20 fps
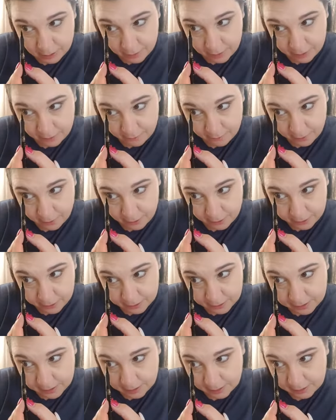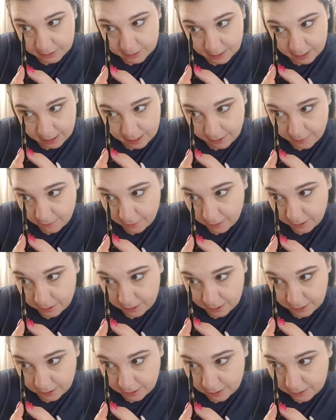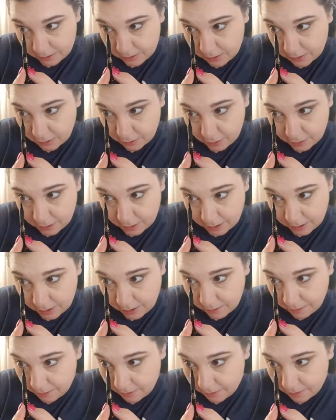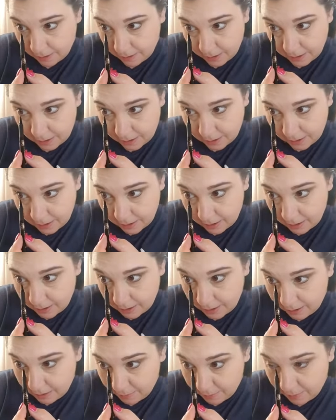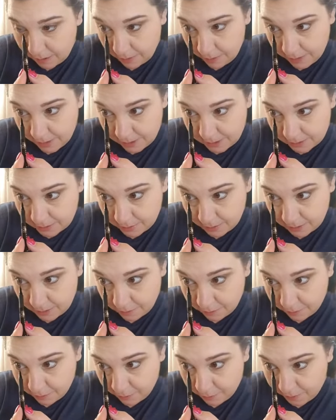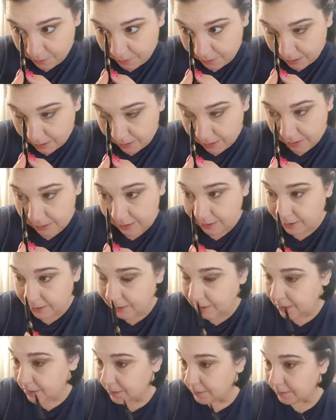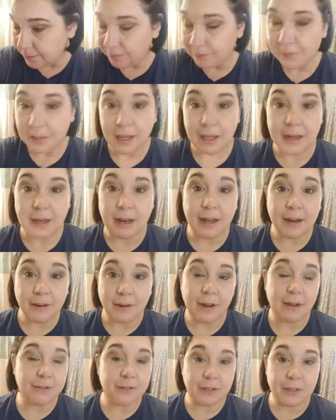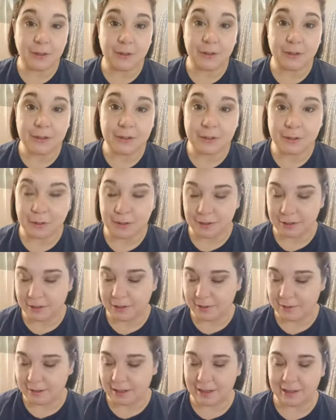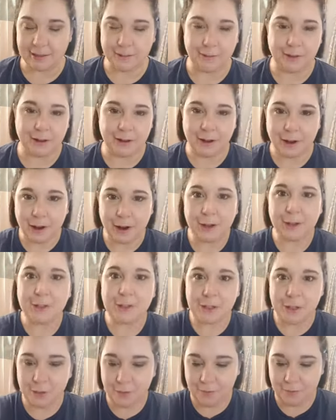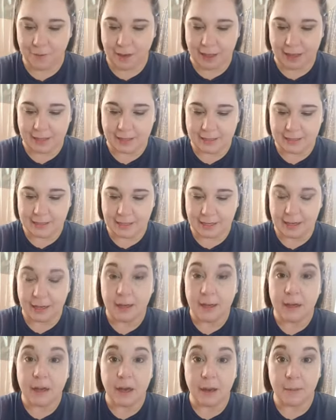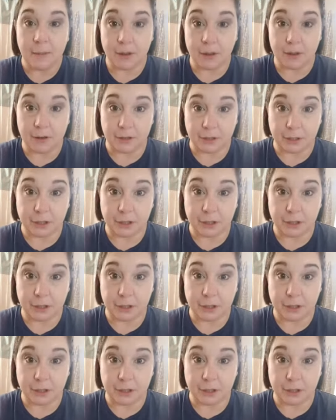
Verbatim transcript: around for all these things that I've already got stored up in my basement for my kids. And I don't have to go to the store. I was like, well, aren't you fancy? I'm going to learn to